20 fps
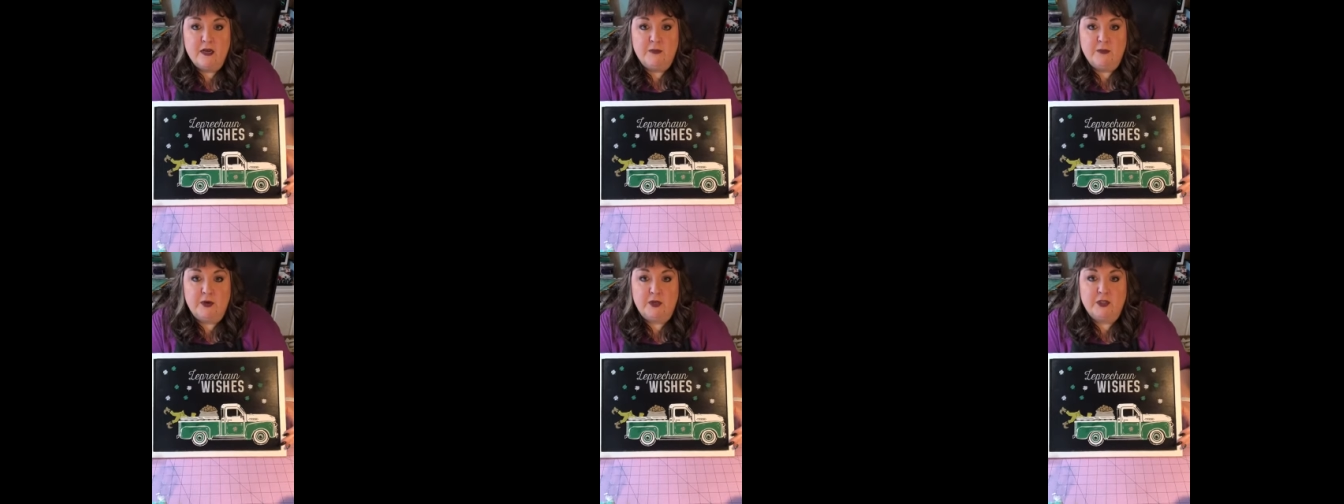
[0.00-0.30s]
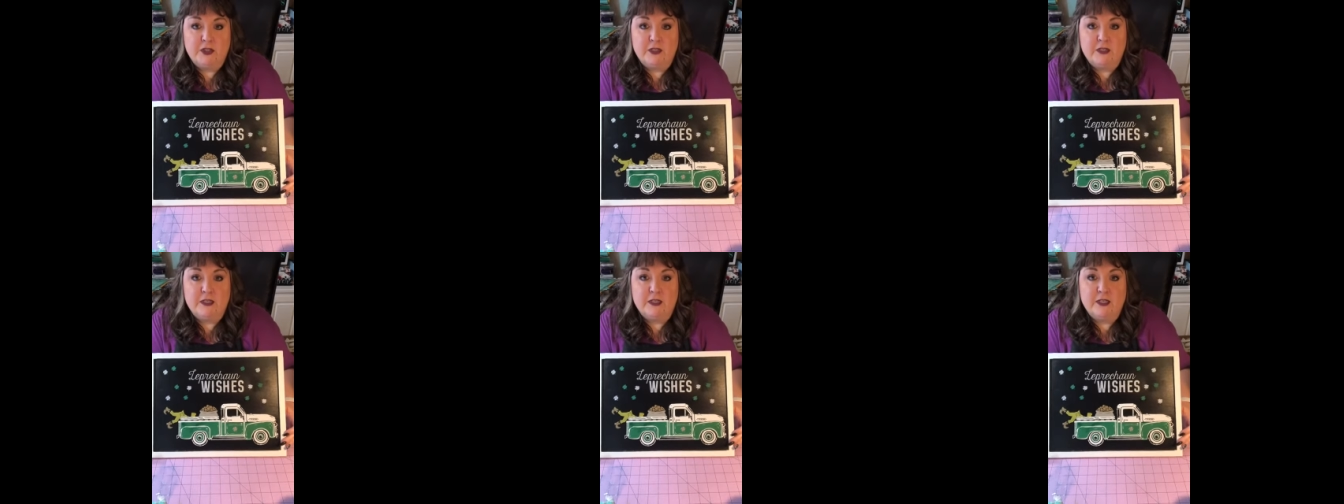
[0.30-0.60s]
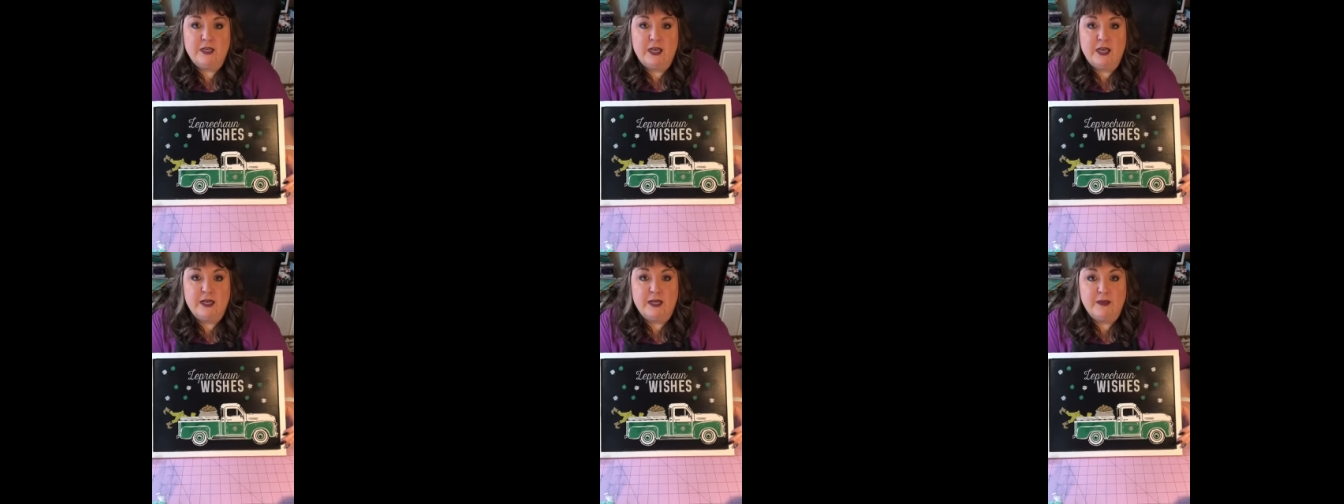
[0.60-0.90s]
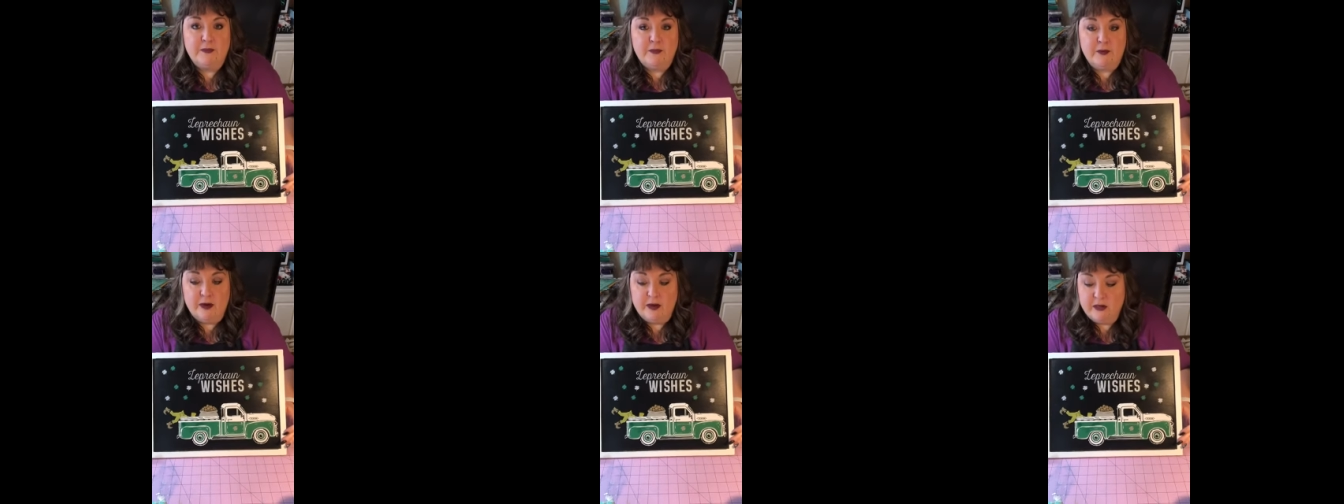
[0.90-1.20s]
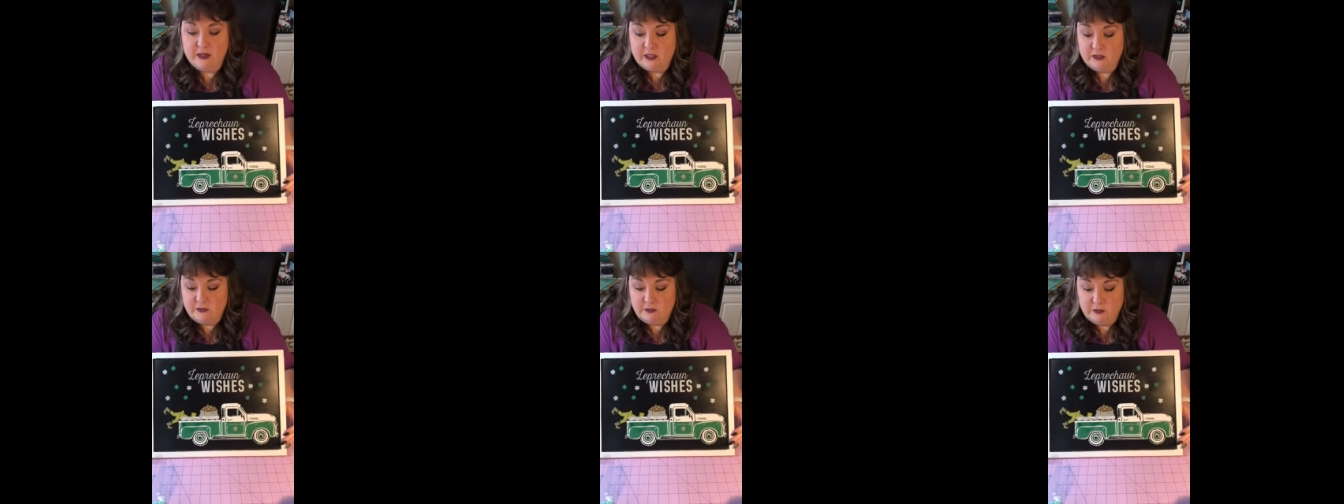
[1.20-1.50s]
purchasing any
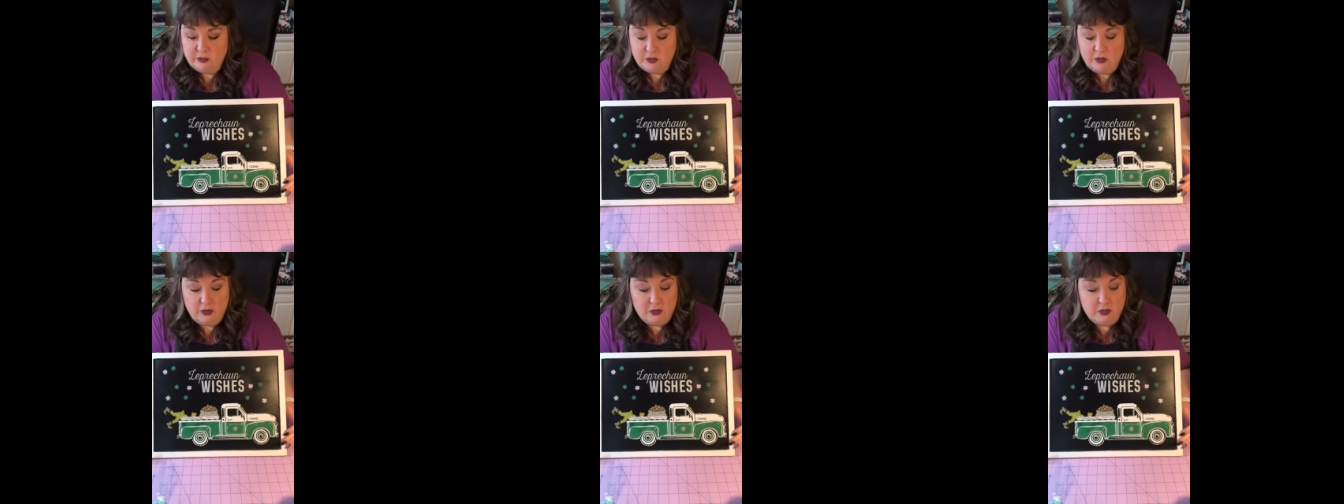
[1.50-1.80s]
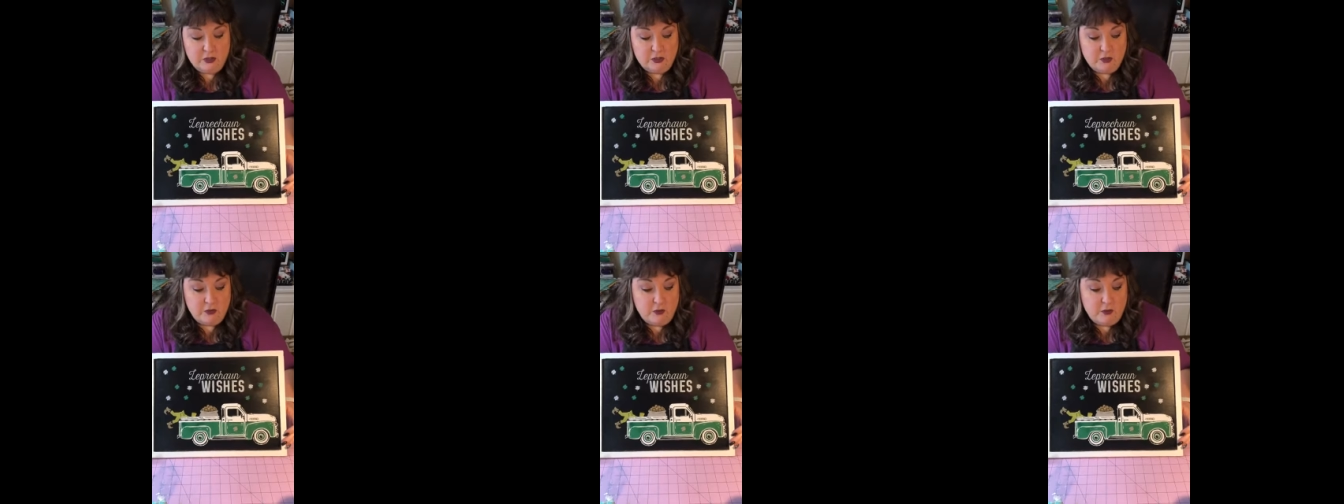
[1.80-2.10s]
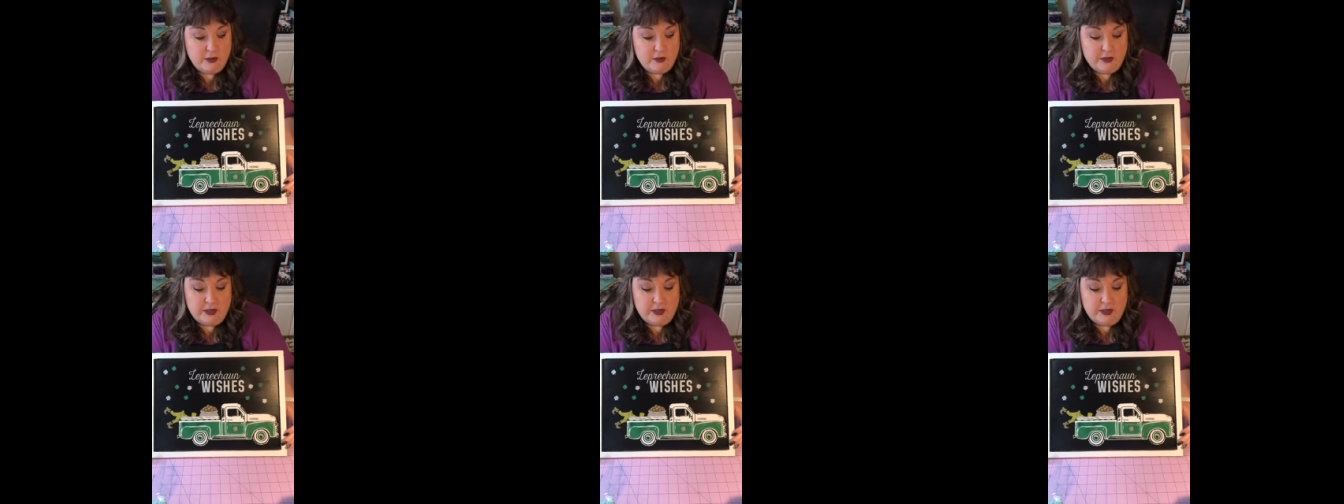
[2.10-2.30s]
products from Couture.